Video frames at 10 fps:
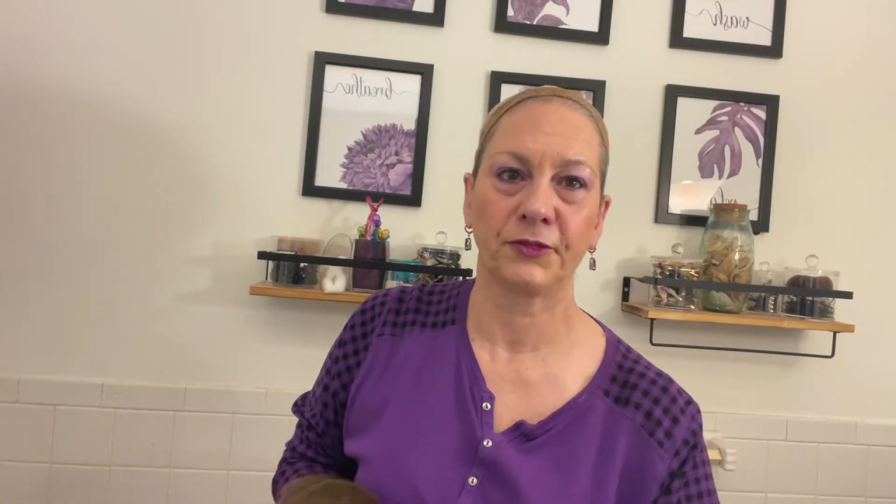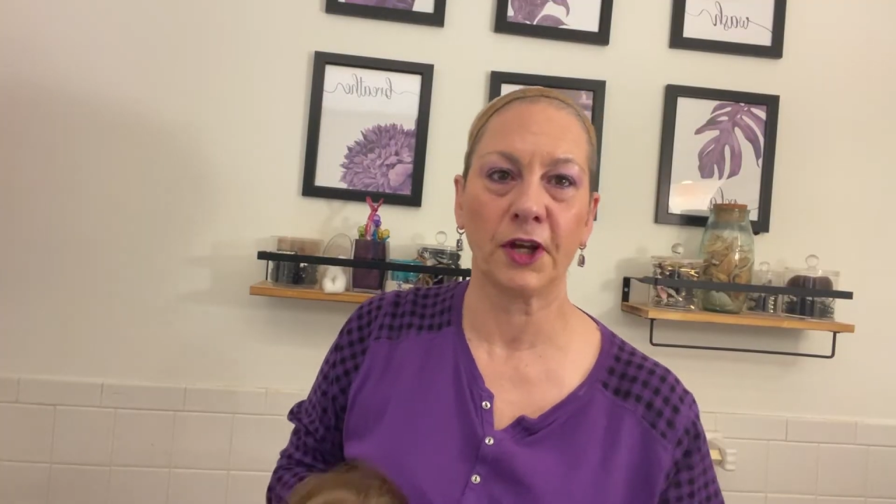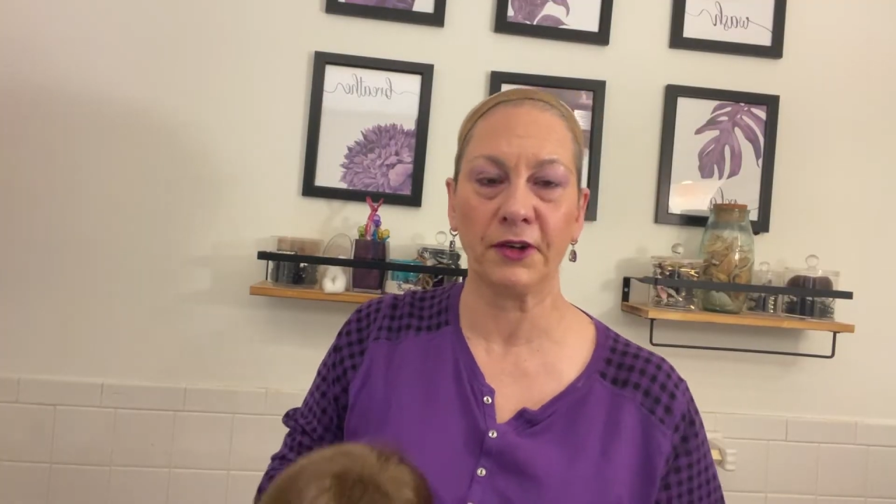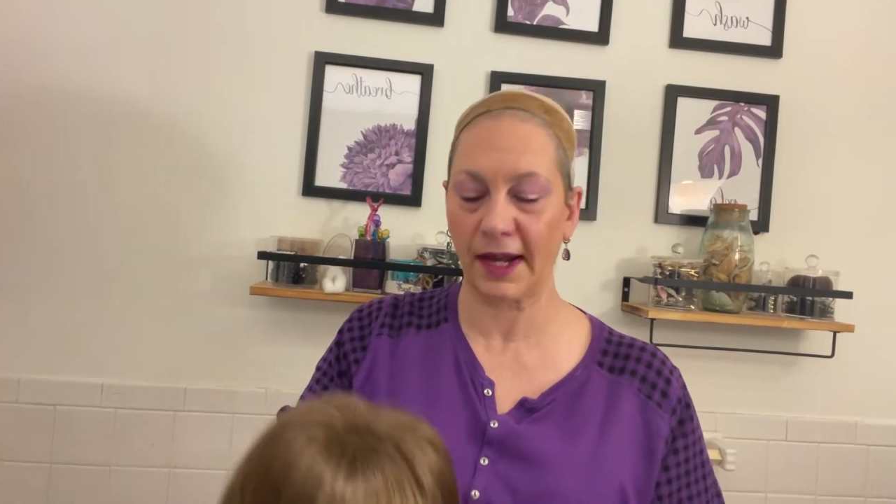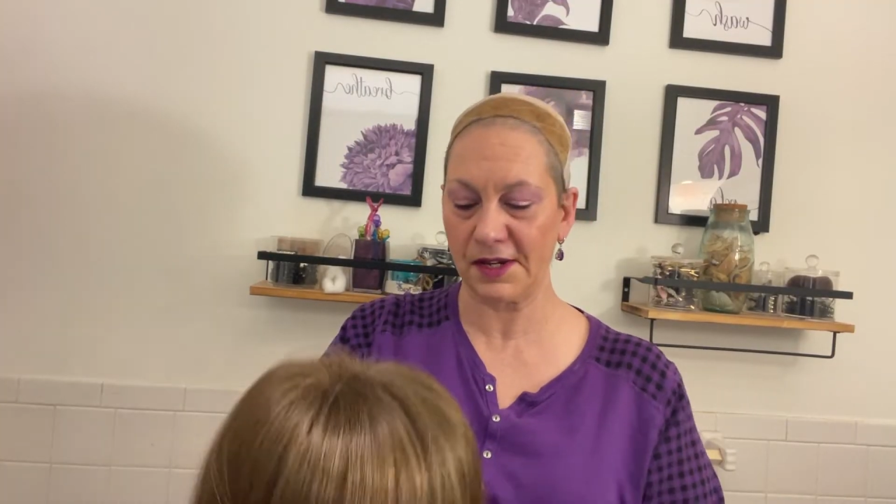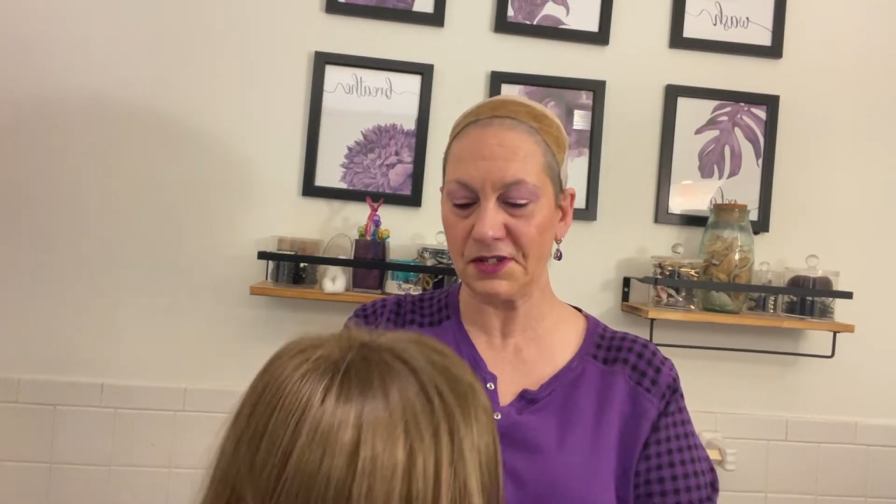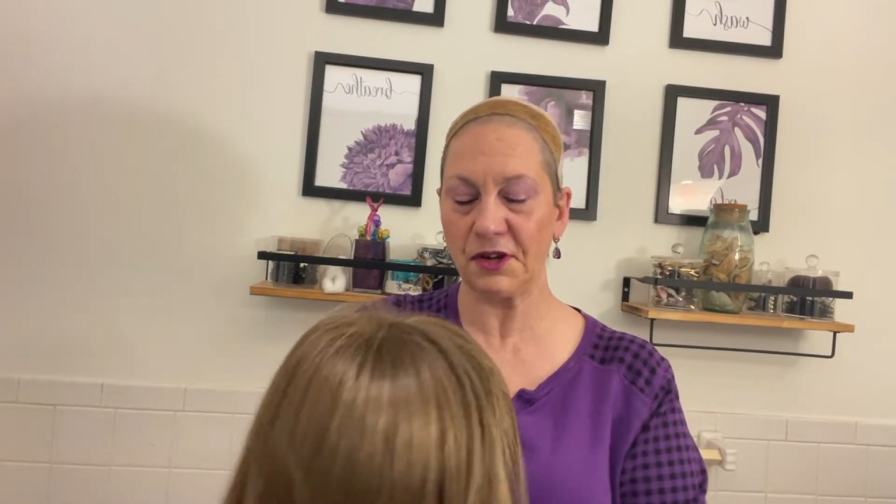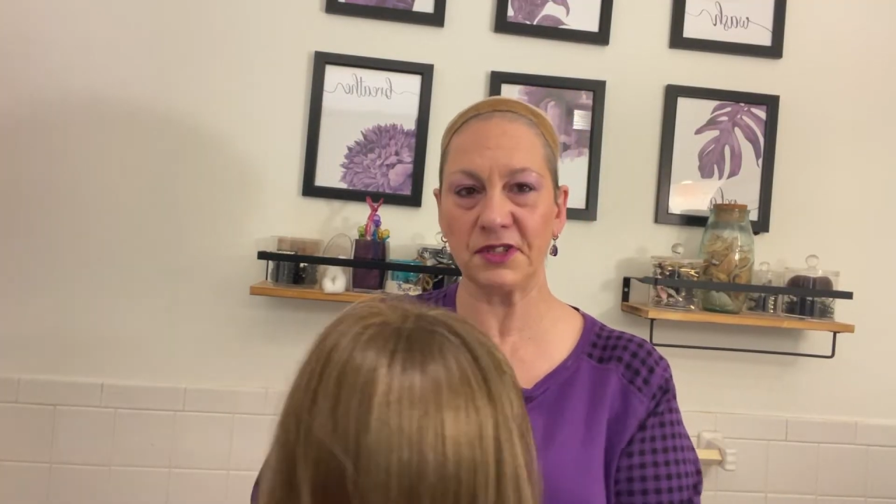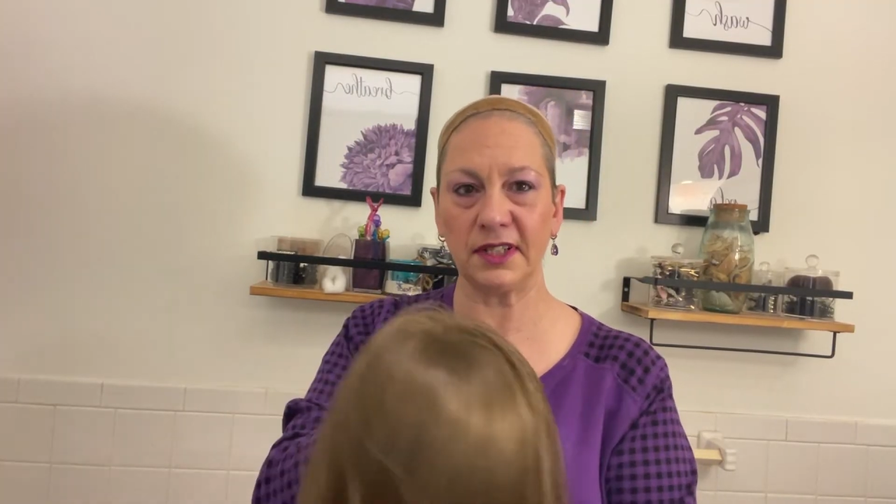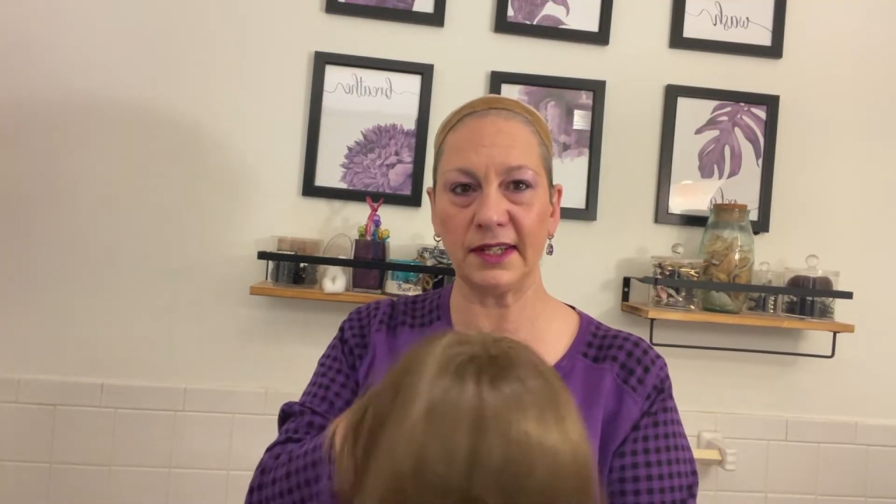okay,
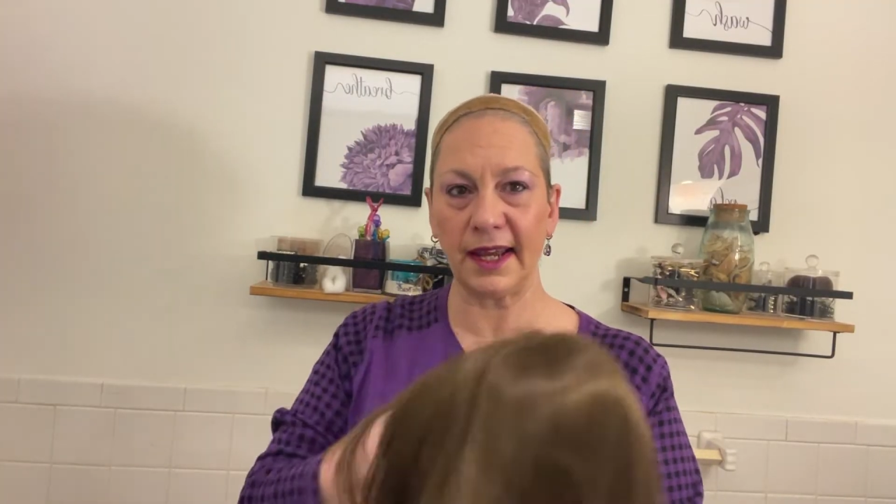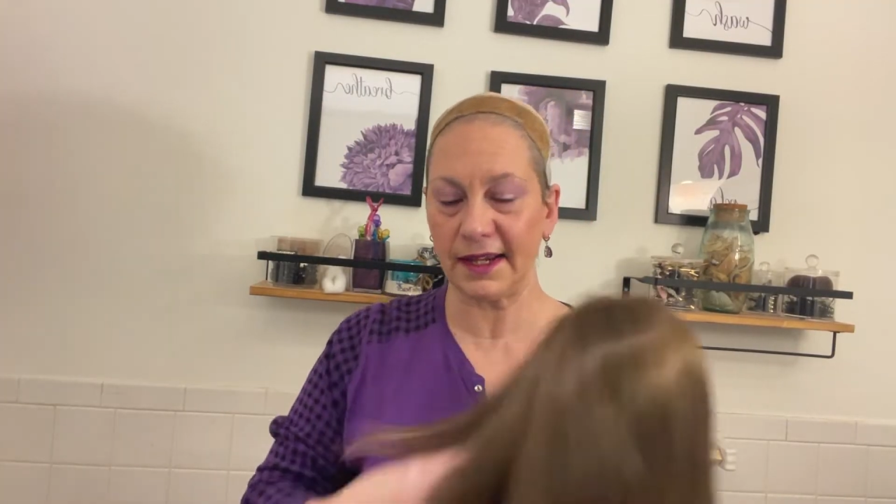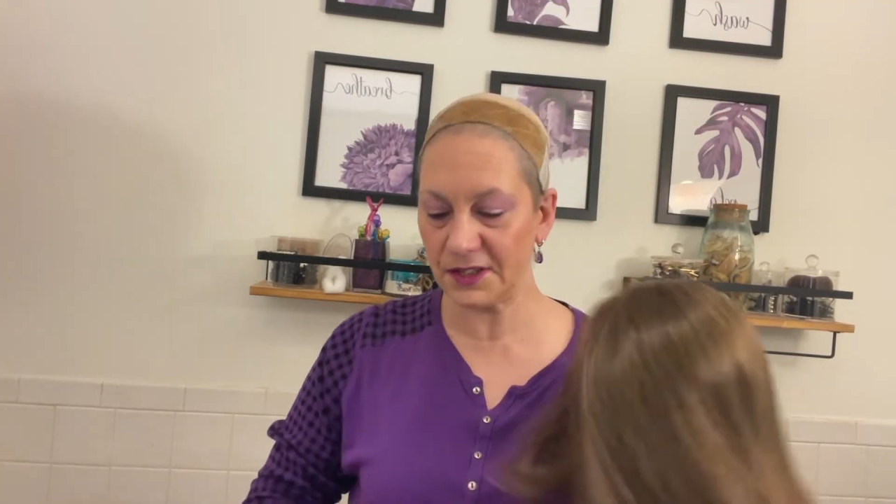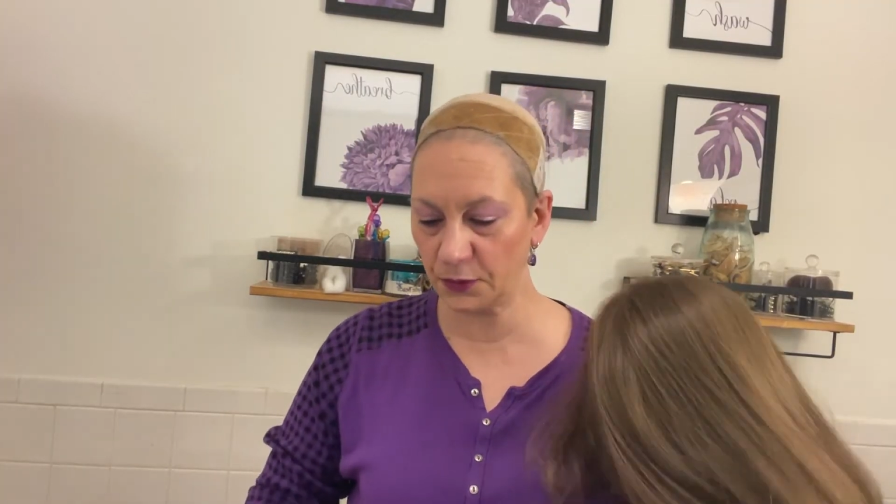so today's